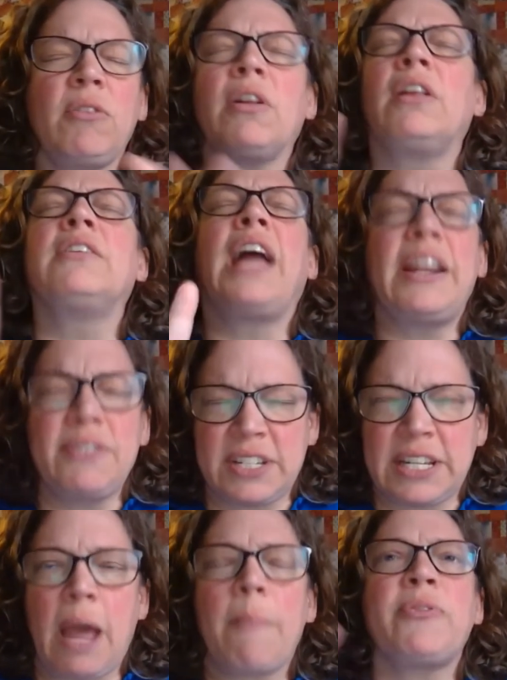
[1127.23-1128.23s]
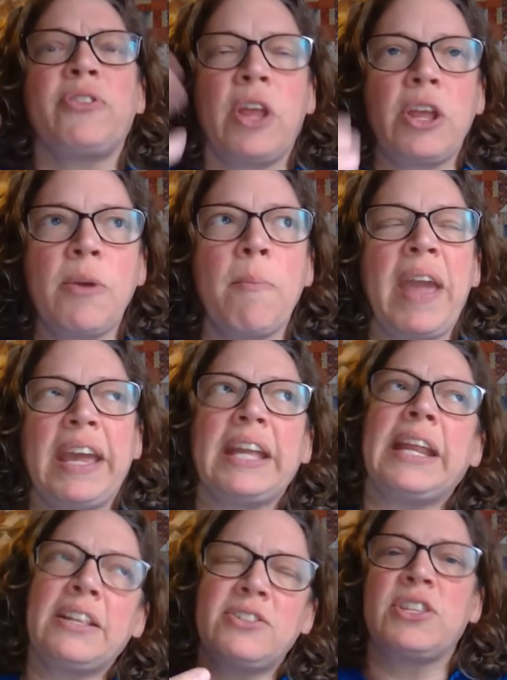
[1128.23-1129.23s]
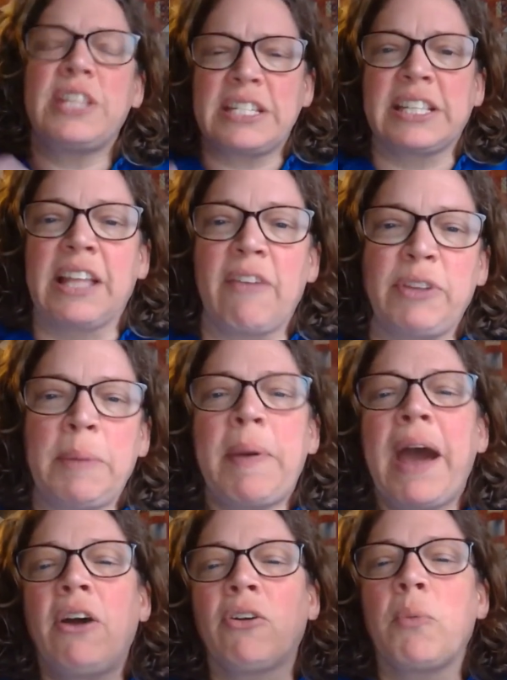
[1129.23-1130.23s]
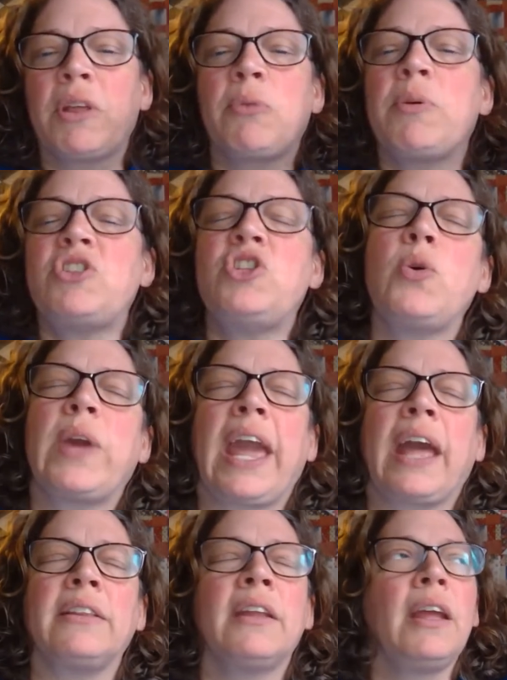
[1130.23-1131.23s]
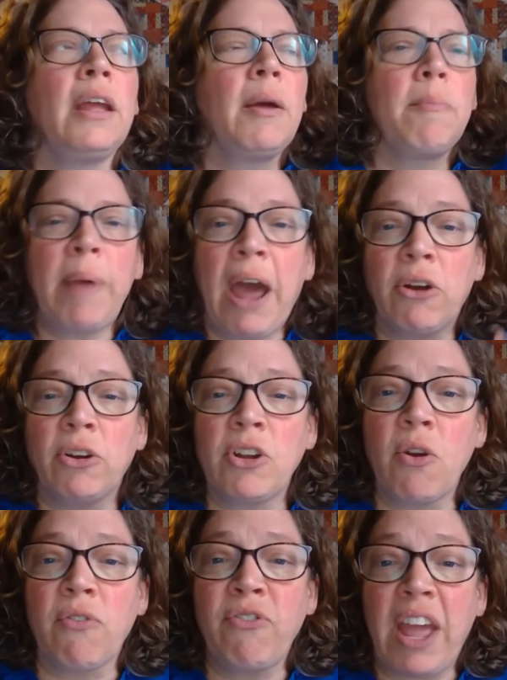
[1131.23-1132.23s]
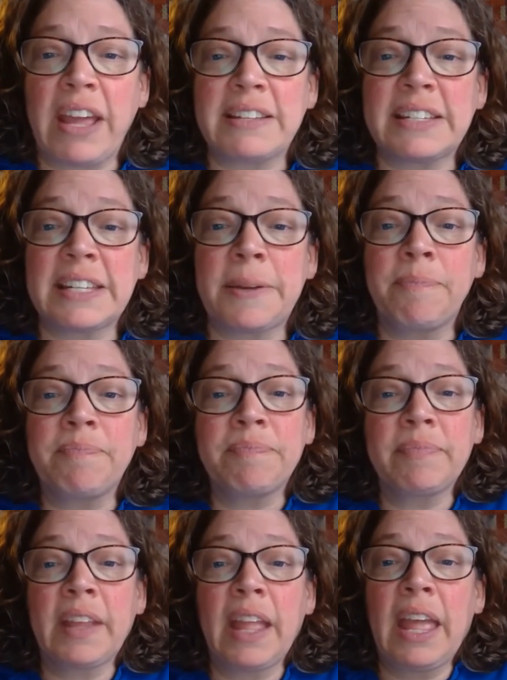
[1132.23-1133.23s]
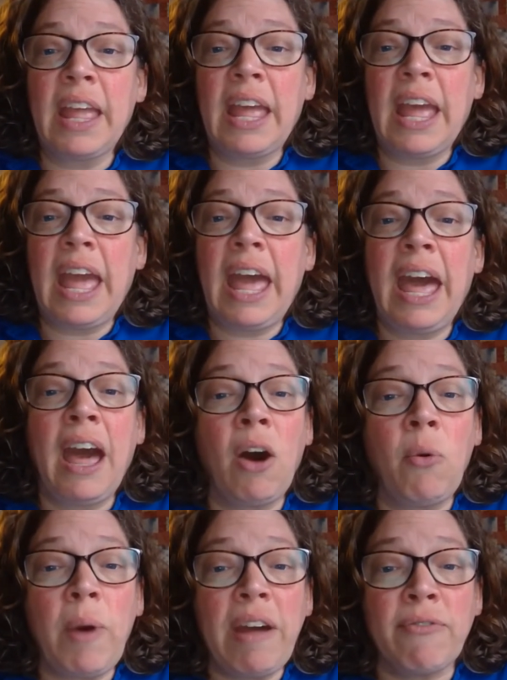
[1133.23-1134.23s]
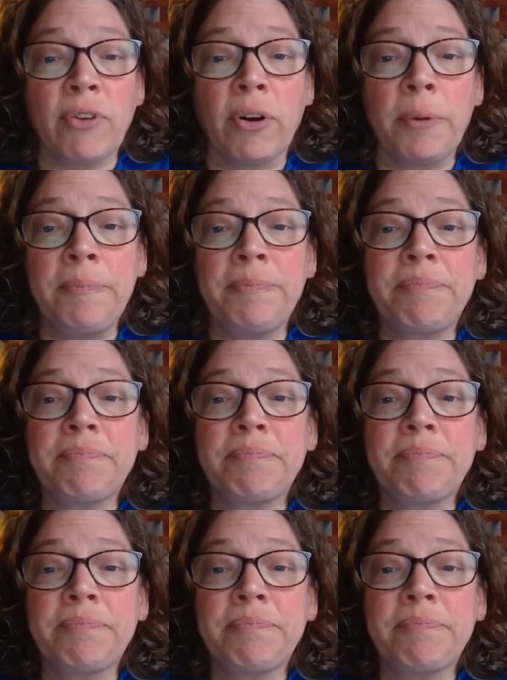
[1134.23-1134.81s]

a lot of steps, you make it into this lovely powder with which you can powder your face. However,